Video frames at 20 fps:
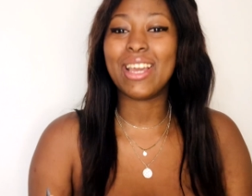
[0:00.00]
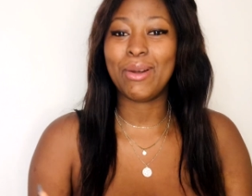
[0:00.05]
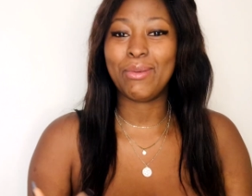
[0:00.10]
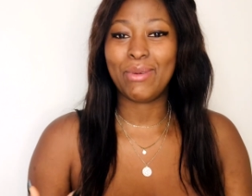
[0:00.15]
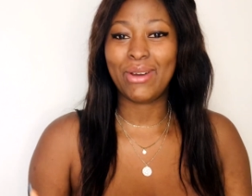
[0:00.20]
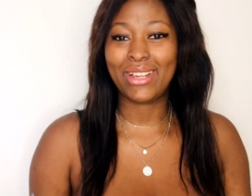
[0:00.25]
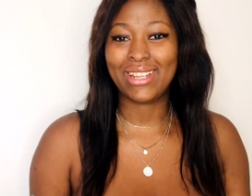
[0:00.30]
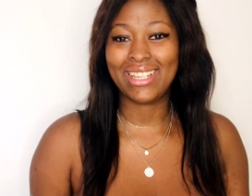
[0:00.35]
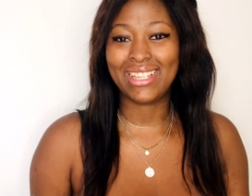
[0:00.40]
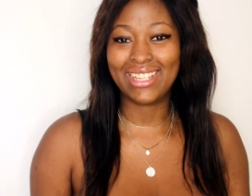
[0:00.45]

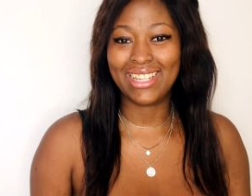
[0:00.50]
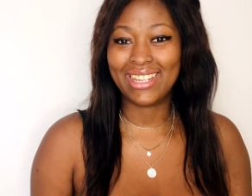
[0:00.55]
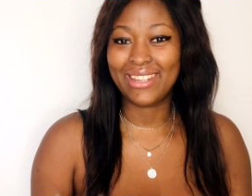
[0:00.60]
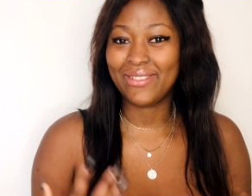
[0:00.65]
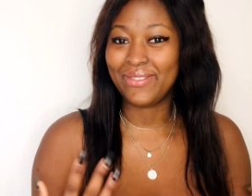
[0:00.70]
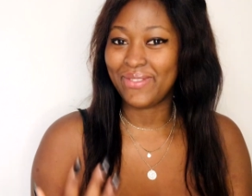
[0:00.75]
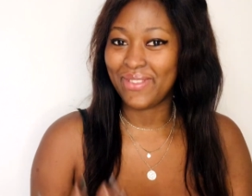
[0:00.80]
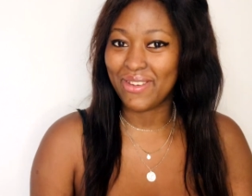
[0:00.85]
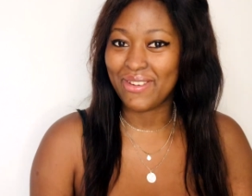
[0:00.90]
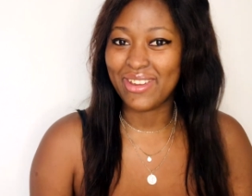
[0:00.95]
about it in
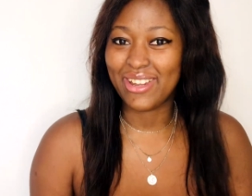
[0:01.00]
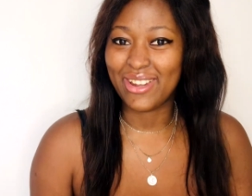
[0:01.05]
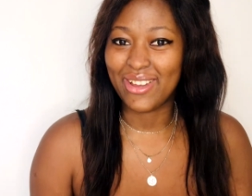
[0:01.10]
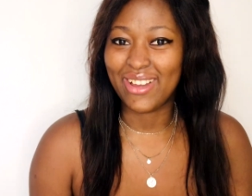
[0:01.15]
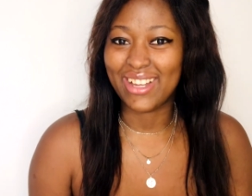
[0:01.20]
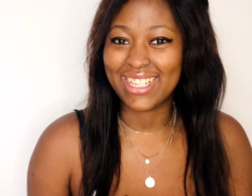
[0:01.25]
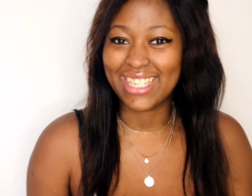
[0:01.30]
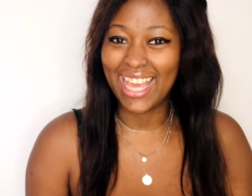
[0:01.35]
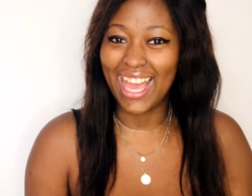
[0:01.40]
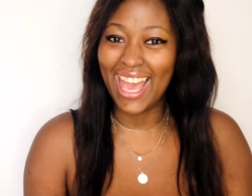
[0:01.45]
a very
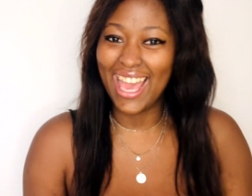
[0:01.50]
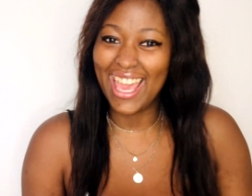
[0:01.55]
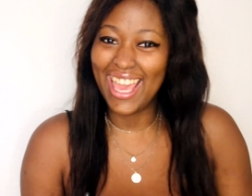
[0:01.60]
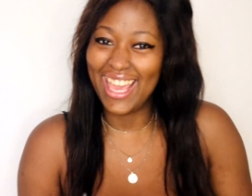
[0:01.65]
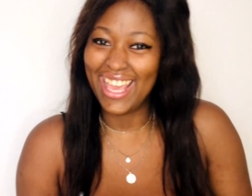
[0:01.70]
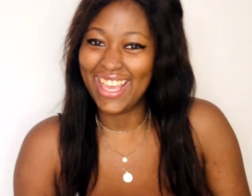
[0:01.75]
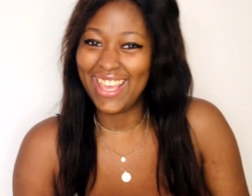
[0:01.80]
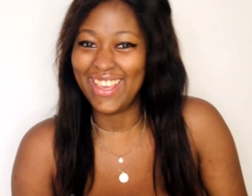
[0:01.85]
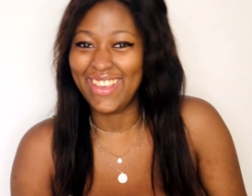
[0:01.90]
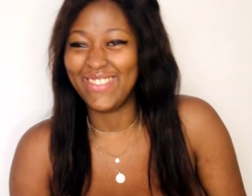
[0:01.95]
long
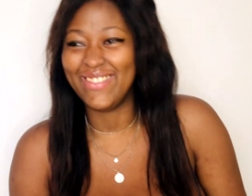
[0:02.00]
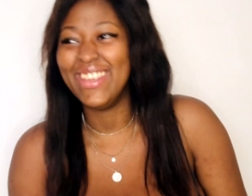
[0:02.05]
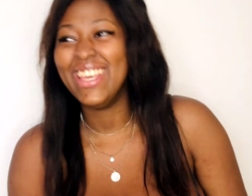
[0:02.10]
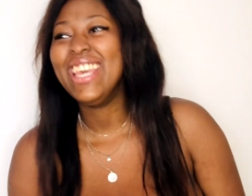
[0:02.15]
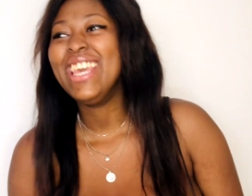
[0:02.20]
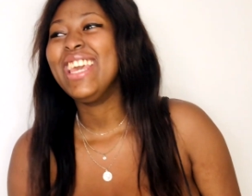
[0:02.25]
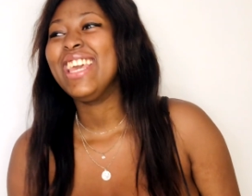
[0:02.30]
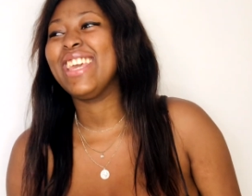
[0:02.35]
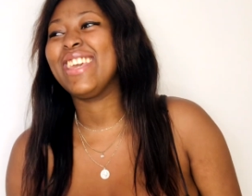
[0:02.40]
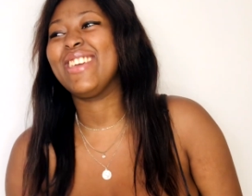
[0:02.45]
time.
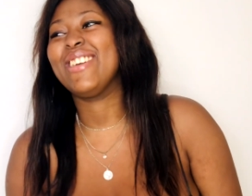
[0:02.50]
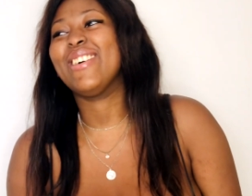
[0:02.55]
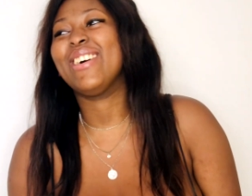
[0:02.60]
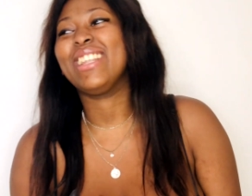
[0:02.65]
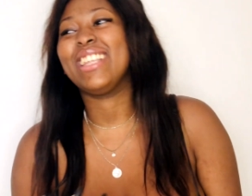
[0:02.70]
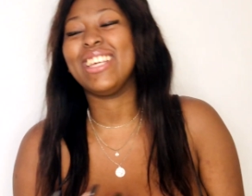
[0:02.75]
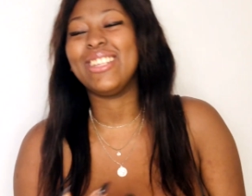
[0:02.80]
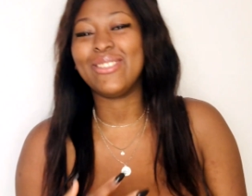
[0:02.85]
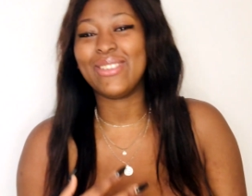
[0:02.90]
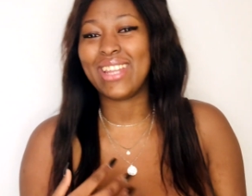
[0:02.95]
In
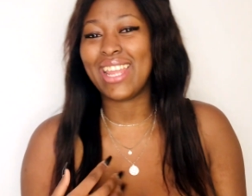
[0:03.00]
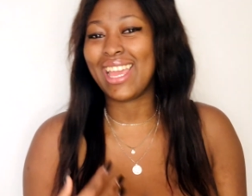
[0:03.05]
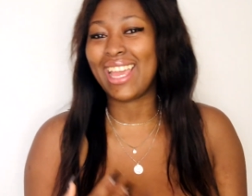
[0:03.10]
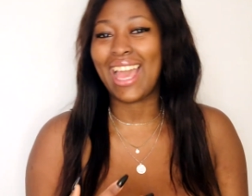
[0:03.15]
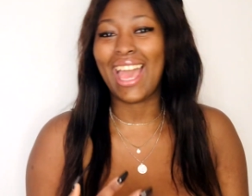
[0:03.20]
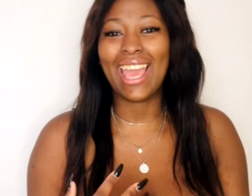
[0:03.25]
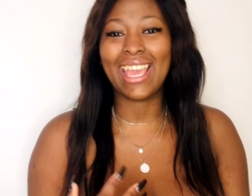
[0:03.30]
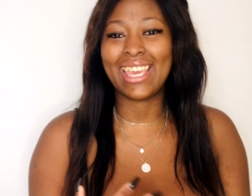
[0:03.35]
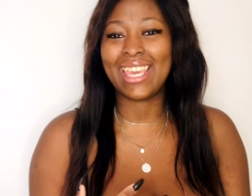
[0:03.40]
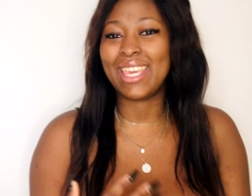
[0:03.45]
Orlando, like
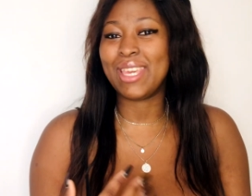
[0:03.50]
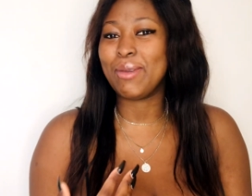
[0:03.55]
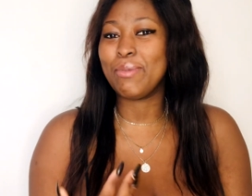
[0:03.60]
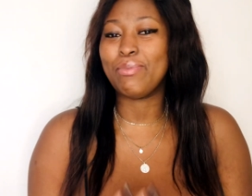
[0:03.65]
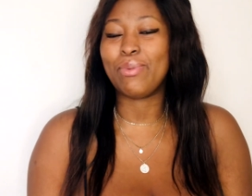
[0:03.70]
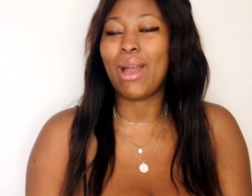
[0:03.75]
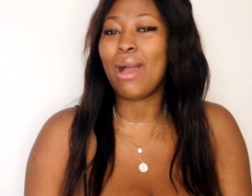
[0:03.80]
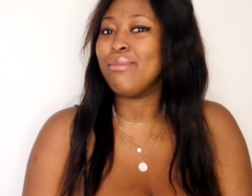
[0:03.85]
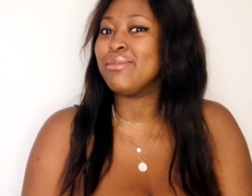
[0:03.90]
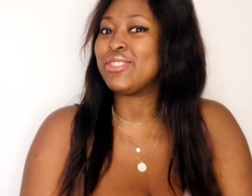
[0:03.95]

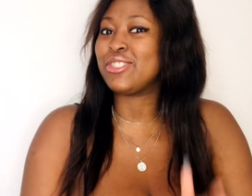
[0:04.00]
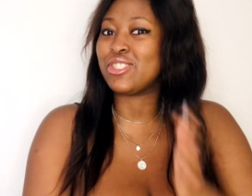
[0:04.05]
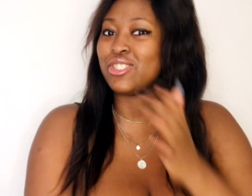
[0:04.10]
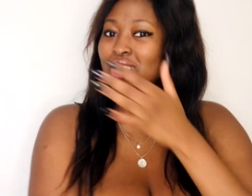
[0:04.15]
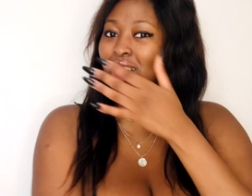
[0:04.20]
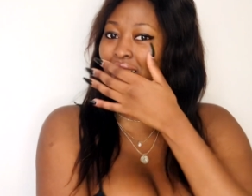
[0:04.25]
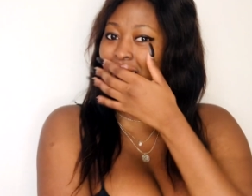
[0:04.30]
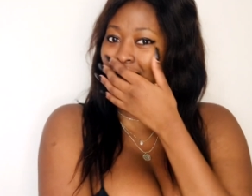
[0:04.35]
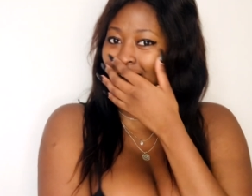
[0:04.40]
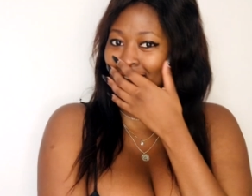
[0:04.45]
I'm
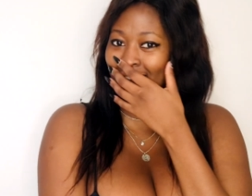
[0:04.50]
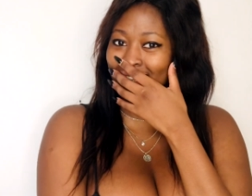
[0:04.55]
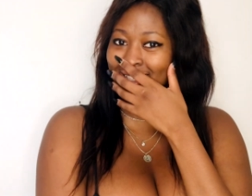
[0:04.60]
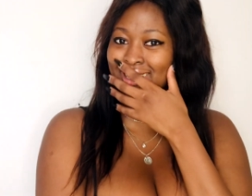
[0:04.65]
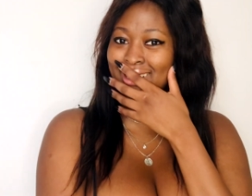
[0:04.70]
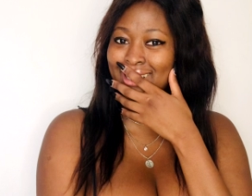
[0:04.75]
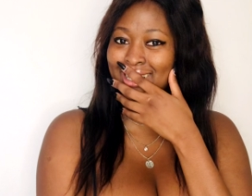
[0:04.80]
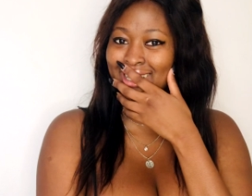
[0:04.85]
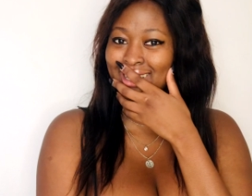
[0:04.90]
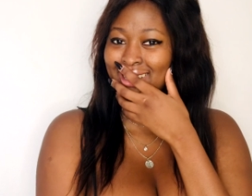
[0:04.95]

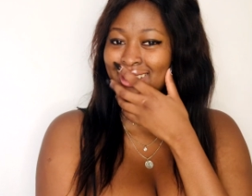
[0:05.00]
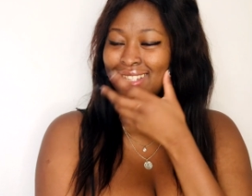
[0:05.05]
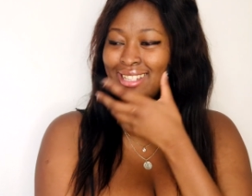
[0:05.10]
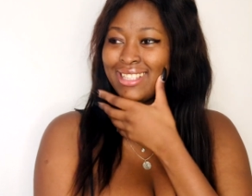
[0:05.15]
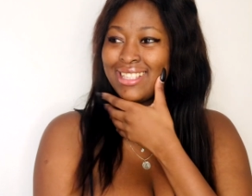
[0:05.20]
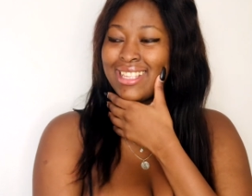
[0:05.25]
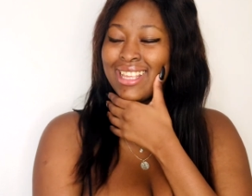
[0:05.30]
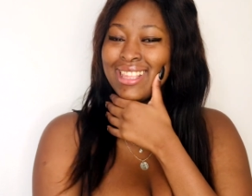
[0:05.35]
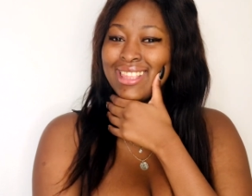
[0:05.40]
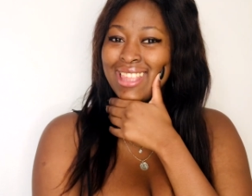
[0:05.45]
shocked.
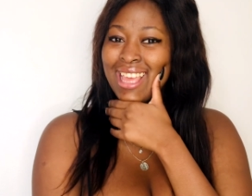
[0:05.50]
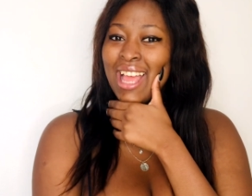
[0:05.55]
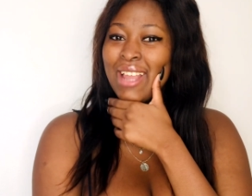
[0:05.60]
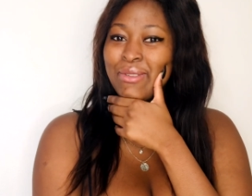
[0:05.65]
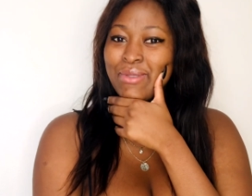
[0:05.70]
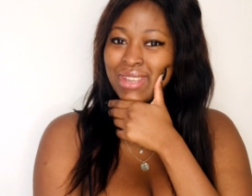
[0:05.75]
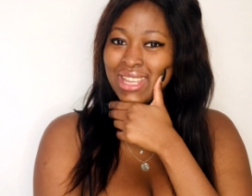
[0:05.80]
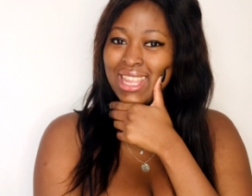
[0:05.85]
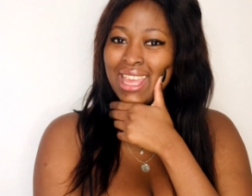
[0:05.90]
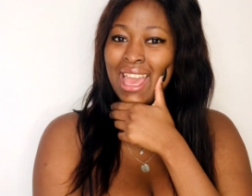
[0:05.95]
Did
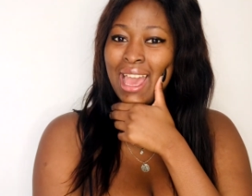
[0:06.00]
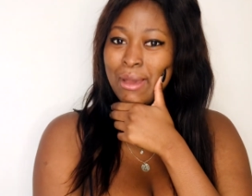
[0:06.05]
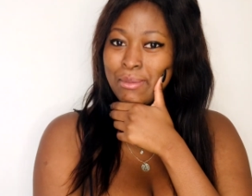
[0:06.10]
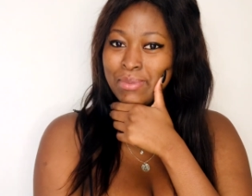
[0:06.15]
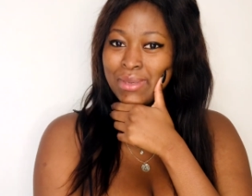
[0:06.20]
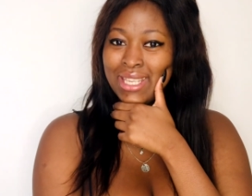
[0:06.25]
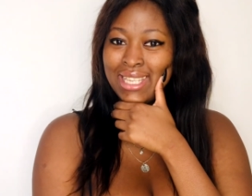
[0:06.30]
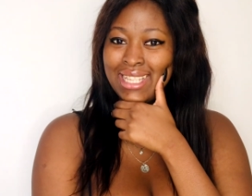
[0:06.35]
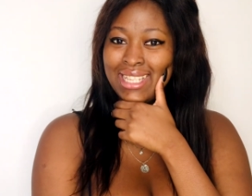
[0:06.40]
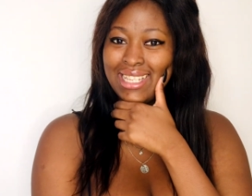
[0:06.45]
that really
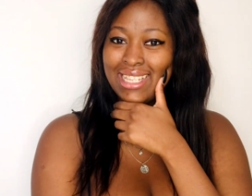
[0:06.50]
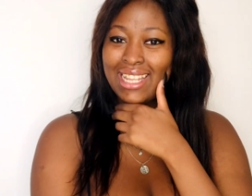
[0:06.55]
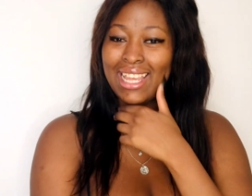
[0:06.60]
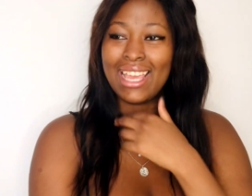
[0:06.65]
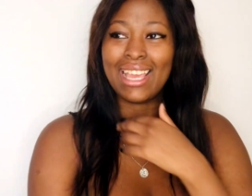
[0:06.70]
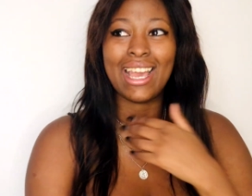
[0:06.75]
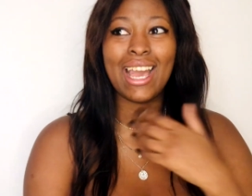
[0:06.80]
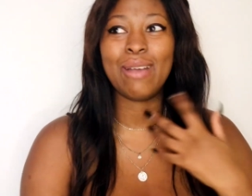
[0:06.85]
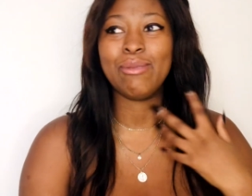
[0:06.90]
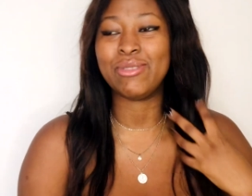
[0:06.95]
happen?
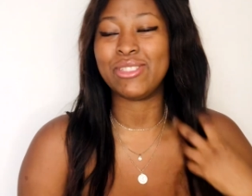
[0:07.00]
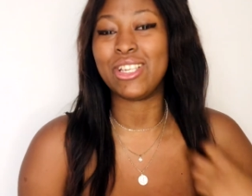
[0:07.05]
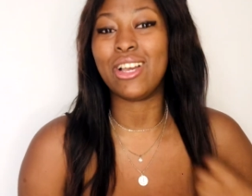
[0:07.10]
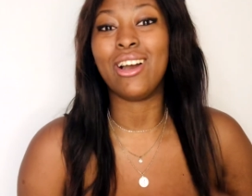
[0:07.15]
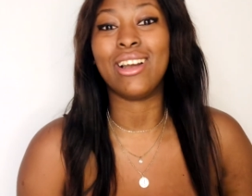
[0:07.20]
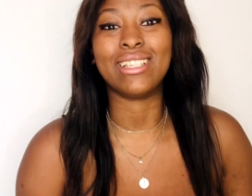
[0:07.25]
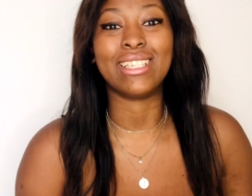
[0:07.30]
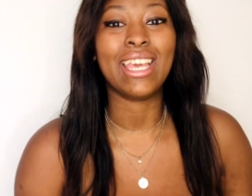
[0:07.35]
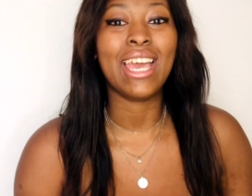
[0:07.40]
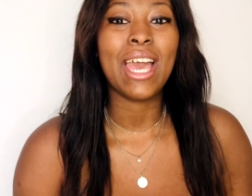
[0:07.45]
Like, I'm
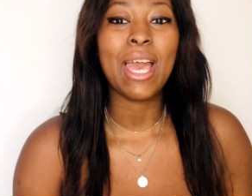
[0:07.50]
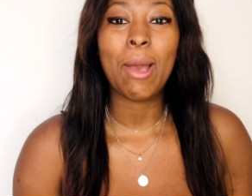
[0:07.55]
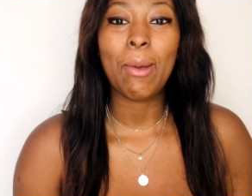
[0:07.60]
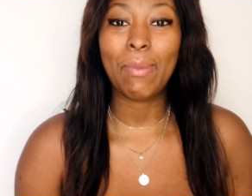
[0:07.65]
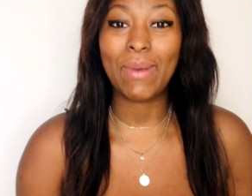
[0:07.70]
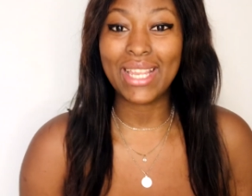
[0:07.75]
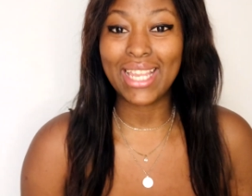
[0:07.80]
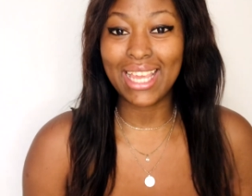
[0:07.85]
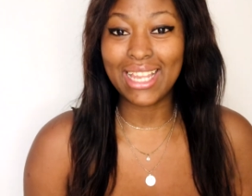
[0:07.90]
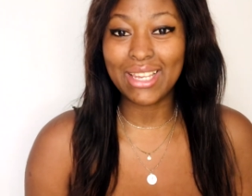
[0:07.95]
shocked.
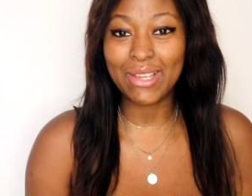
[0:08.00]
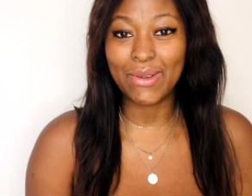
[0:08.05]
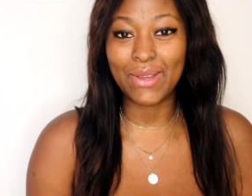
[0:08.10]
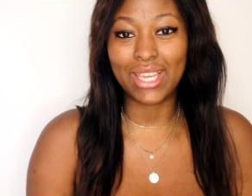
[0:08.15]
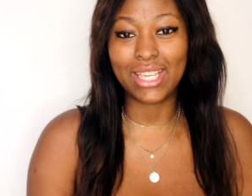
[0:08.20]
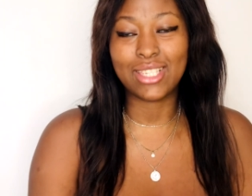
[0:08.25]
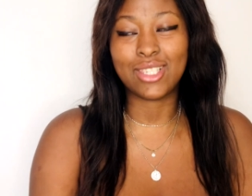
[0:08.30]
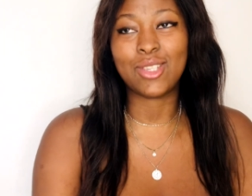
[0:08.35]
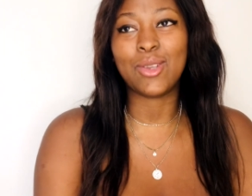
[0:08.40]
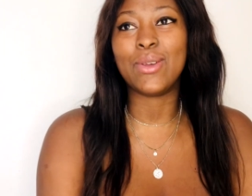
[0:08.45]
But
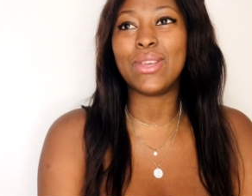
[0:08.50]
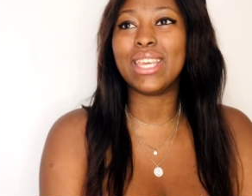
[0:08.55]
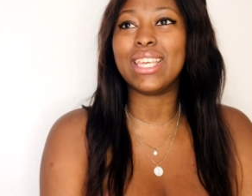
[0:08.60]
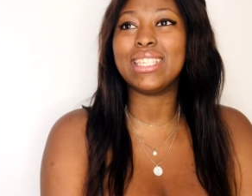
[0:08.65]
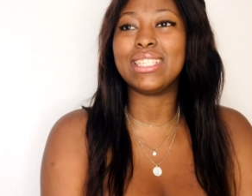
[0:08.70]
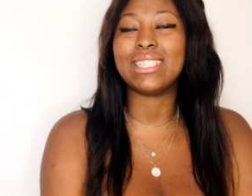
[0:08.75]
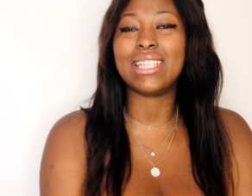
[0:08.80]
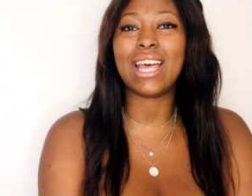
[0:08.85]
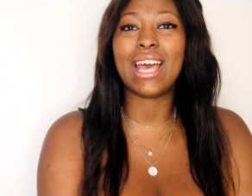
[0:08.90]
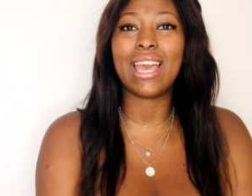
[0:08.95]
anyway, so
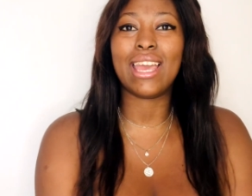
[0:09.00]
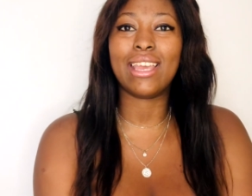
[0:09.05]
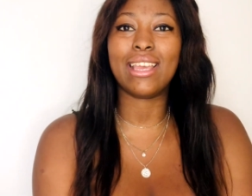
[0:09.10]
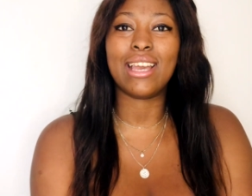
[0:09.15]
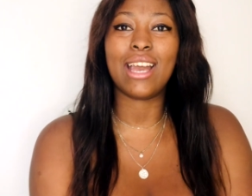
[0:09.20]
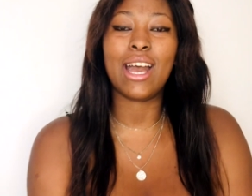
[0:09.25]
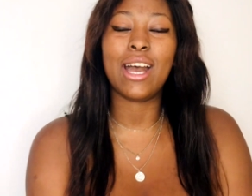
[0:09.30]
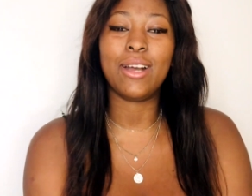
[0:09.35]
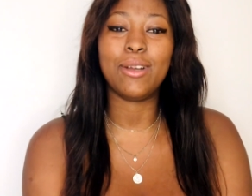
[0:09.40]
he's like,